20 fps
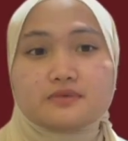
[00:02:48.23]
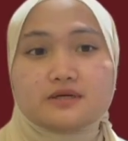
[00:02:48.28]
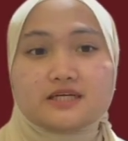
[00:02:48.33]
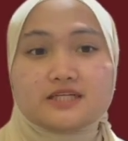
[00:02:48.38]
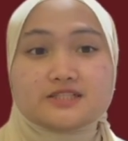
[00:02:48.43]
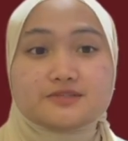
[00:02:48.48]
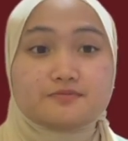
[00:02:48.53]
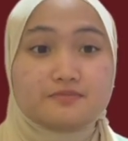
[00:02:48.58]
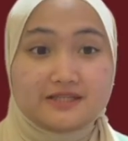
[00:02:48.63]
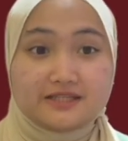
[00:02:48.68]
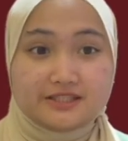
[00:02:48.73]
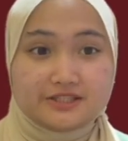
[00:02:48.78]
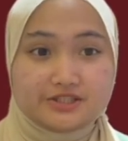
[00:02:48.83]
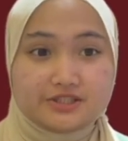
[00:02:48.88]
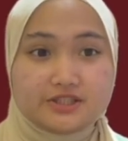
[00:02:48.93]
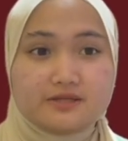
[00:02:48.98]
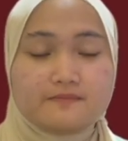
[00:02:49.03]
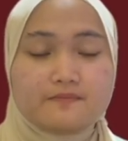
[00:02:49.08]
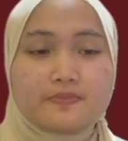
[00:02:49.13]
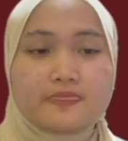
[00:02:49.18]

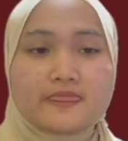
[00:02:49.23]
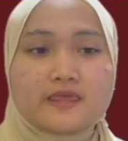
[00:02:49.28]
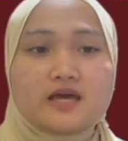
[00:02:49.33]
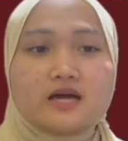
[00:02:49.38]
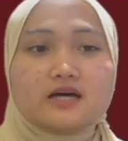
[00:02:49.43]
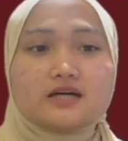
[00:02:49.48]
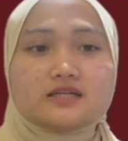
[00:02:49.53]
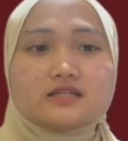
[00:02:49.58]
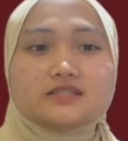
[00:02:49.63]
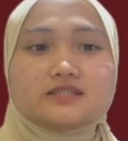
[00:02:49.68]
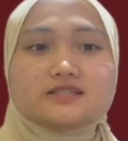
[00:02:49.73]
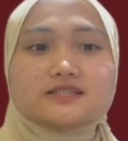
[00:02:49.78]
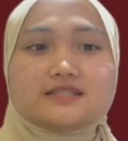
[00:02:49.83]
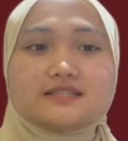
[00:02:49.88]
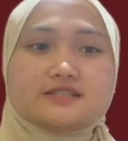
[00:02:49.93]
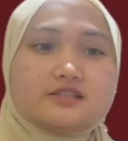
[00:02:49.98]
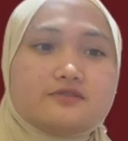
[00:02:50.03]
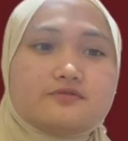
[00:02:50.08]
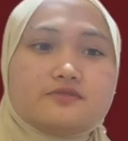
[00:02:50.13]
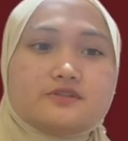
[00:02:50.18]
explanation.
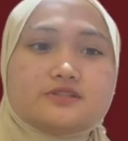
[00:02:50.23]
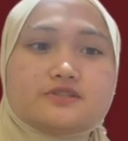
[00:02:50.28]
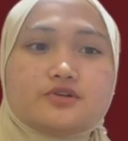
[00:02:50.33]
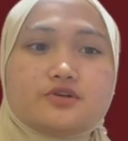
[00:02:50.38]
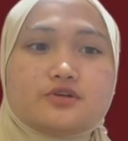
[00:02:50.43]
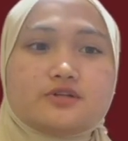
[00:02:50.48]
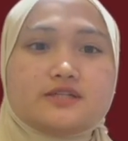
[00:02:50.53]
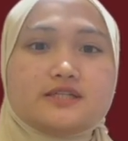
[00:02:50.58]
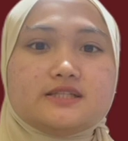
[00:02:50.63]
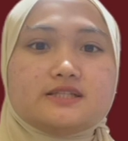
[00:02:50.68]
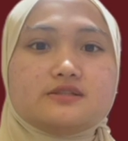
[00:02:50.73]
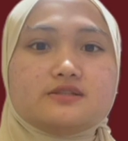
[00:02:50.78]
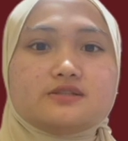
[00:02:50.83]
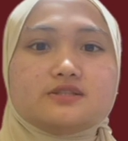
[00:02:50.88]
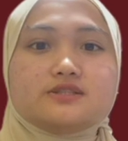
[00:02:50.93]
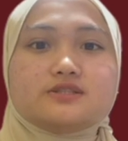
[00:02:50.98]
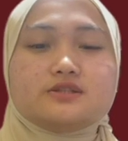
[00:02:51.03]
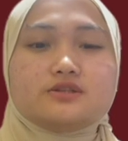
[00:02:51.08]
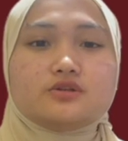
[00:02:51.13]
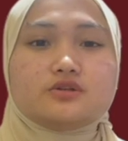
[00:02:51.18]
Scientific theory
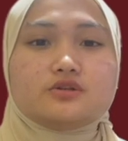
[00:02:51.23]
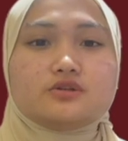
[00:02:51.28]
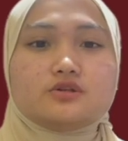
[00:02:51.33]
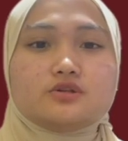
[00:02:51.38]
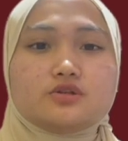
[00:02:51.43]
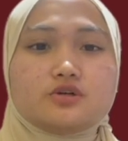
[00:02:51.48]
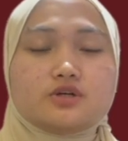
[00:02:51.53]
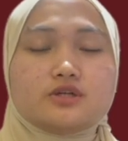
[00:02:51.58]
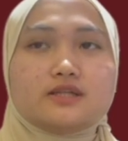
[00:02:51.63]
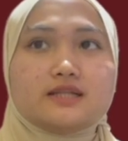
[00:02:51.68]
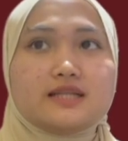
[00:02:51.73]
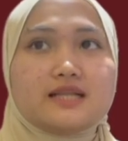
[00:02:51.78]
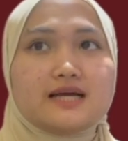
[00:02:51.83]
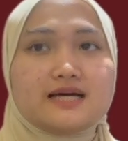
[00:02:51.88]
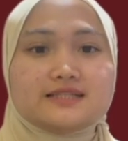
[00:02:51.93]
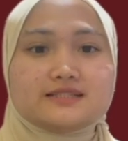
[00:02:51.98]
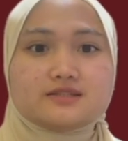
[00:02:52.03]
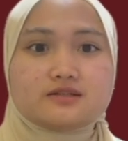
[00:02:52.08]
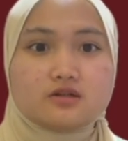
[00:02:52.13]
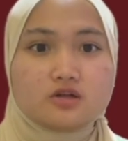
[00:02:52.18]
does not
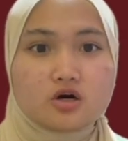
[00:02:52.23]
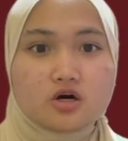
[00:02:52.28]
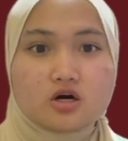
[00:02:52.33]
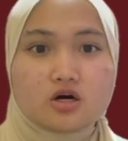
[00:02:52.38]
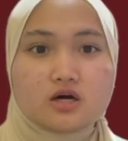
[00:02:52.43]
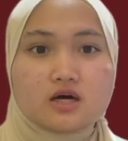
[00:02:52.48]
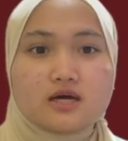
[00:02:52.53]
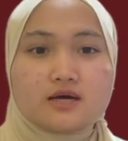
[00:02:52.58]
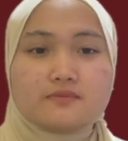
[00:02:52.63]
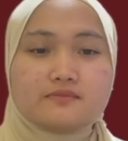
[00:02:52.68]
last long